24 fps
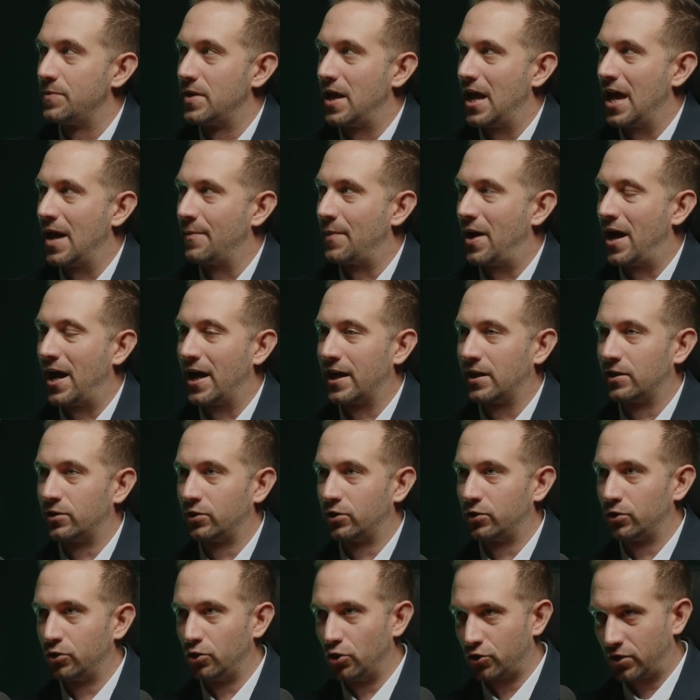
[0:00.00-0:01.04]
am I
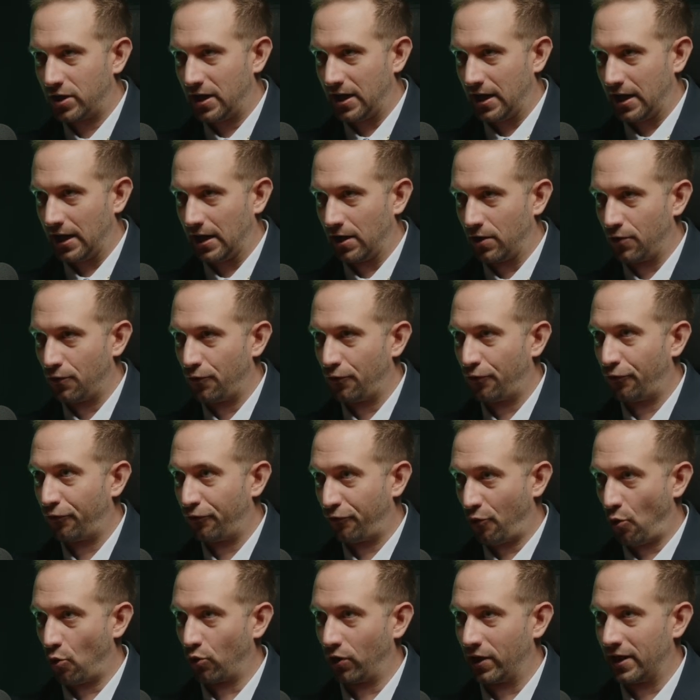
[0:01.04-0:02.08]
looking
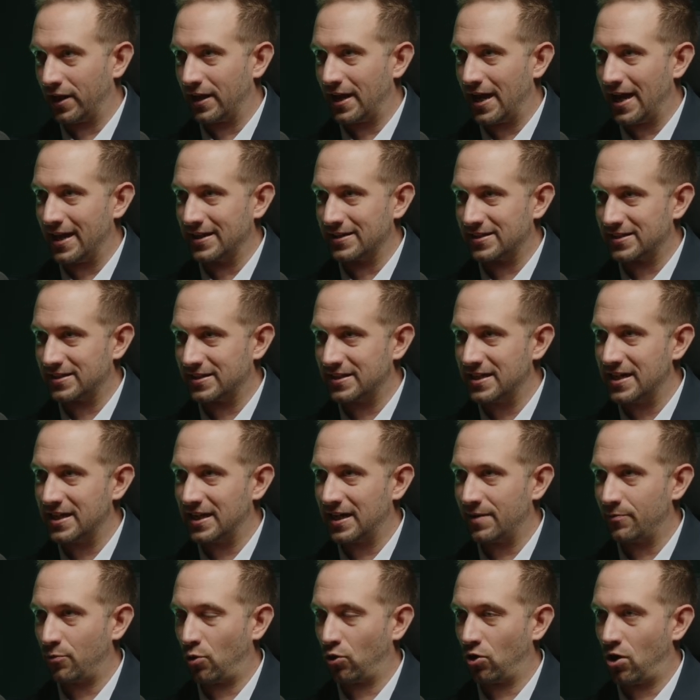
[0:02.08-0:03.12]
for it and seeing
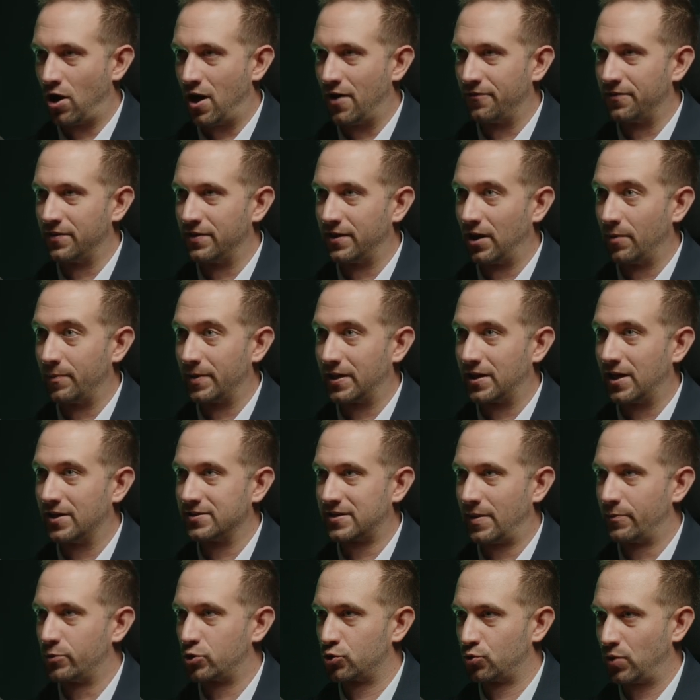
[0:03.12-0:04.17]
it more often there because
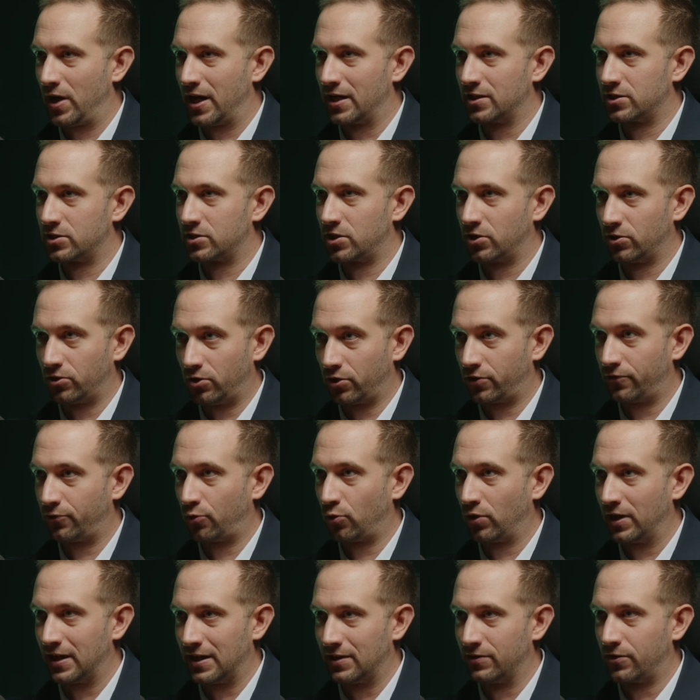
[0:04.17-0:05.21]
I'm trained to look
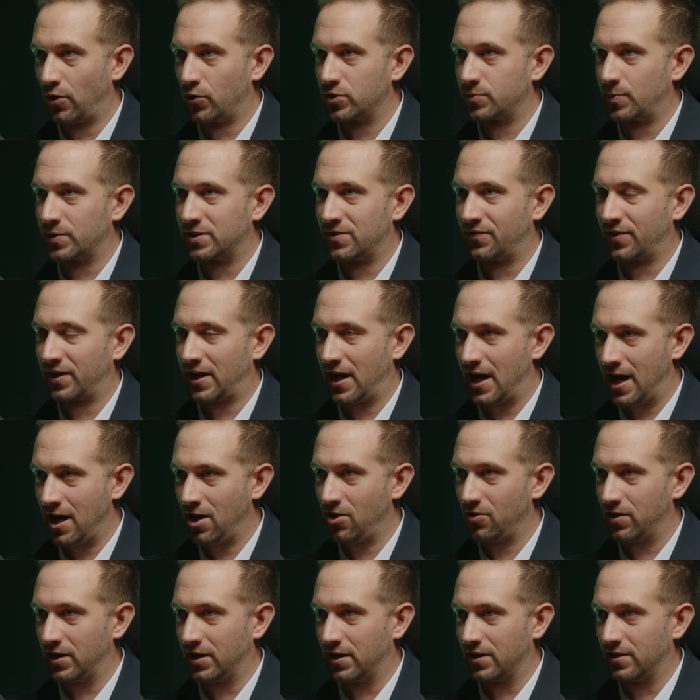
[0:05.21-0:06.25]
for it in those specific
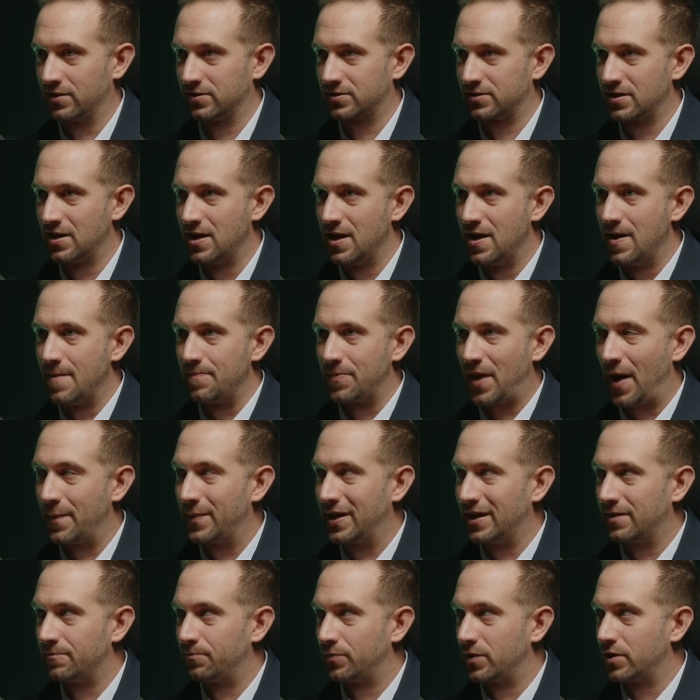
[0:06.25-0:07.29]
areas? I
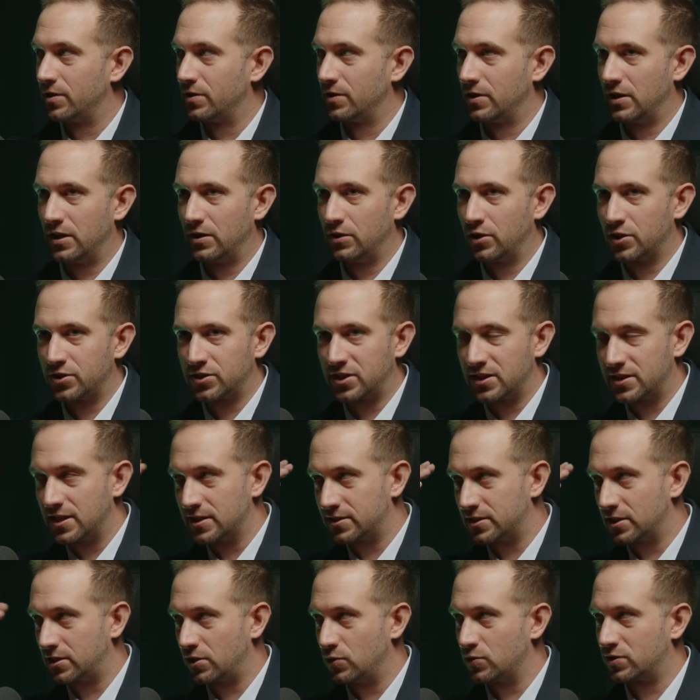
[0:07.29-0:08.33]
mean, the
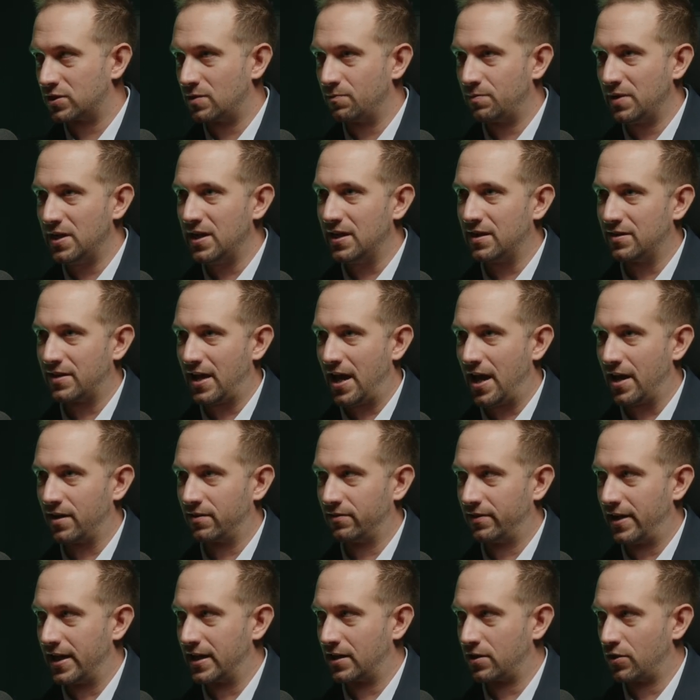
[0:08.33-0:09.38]
statistic used to be
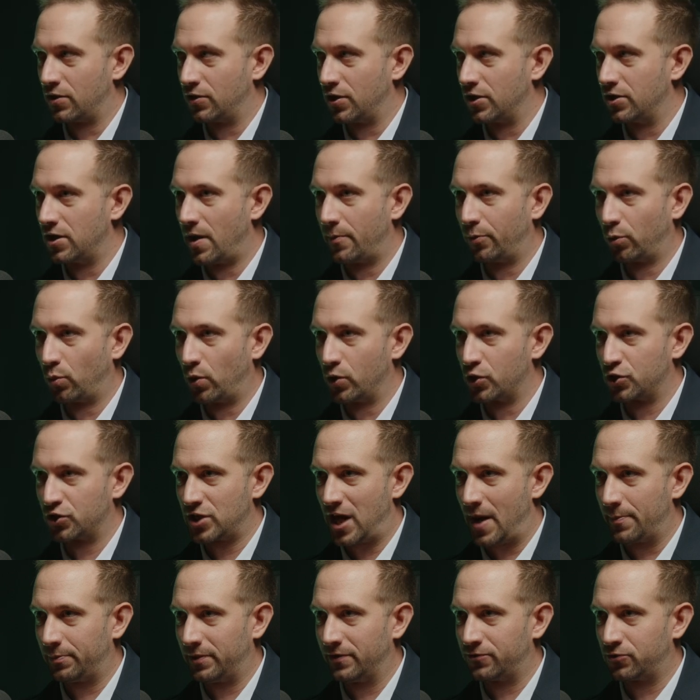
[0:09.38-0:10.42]
that like the number one
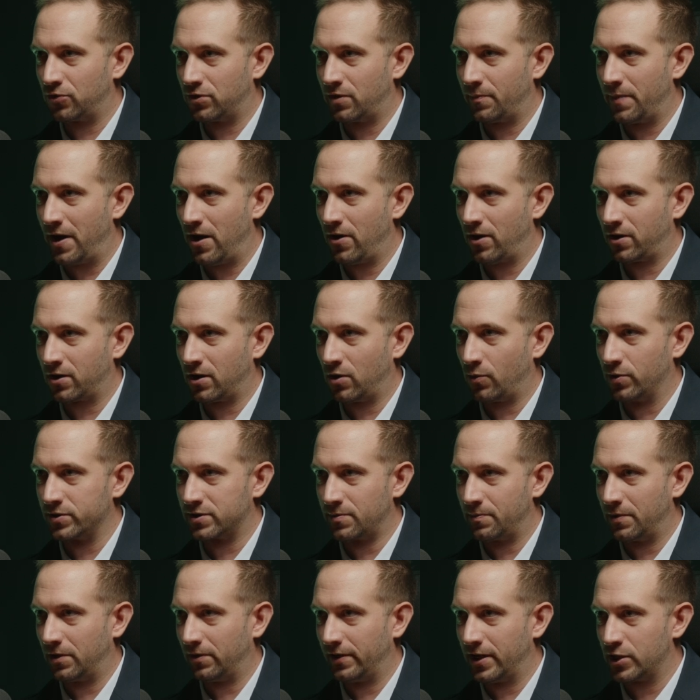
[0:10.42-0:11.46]
shoplifter in America was
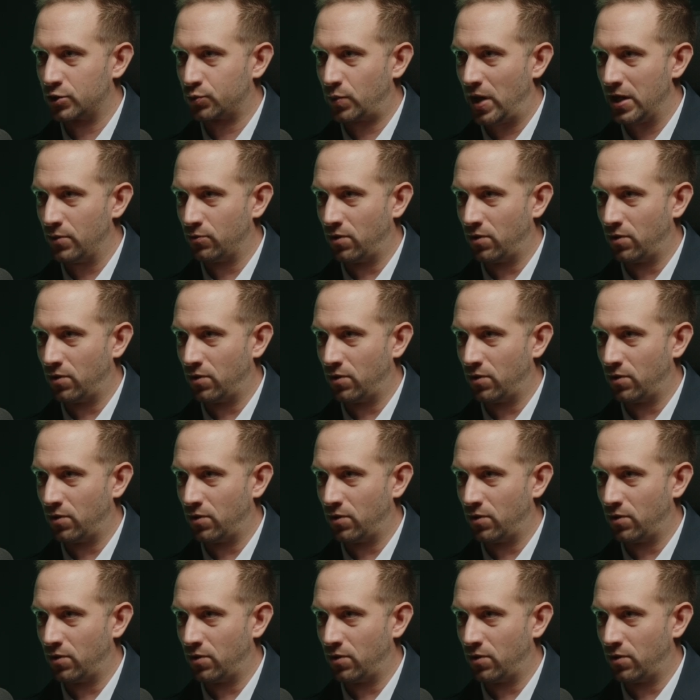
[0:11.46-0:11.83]
a middle-aged white